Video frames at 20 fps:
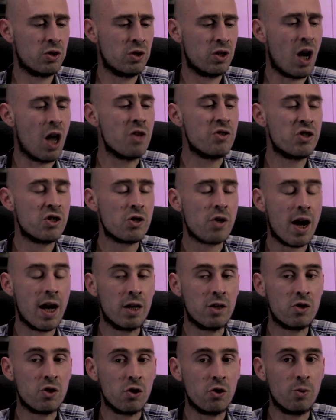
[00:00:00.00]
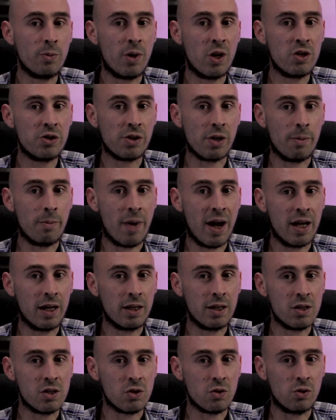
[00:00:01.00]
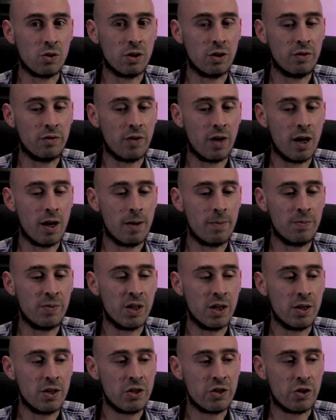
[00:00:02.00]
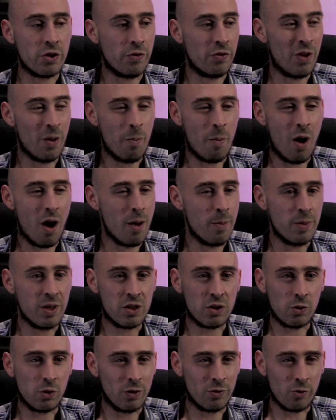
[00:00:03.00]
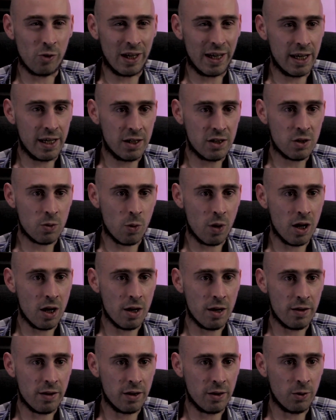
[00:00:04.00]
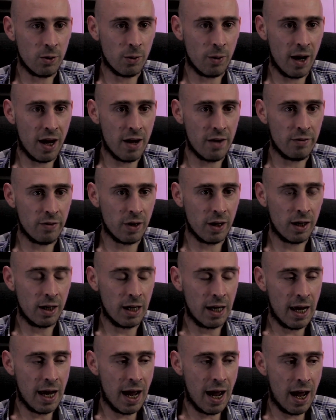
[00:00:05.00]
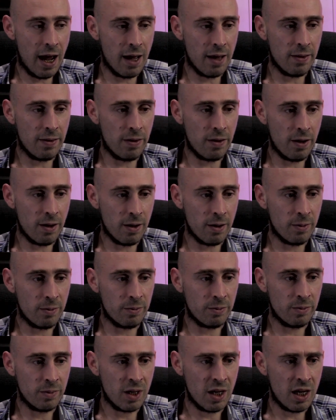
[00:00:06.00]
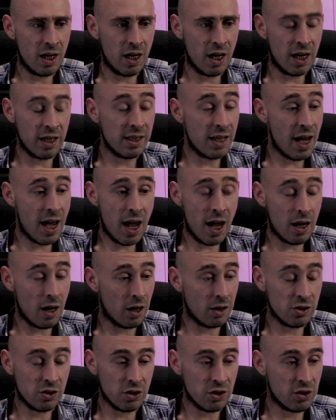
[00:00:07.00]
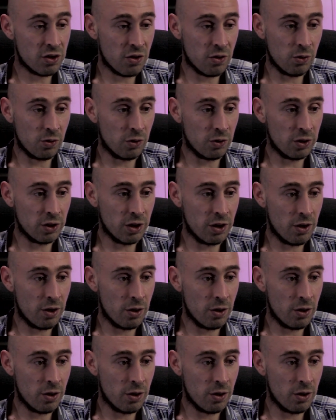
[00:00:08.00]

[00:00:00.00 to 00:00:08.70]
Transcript: concentrating too much on making sort of stuff that might be sort of release worthy or whatever, and I just thought,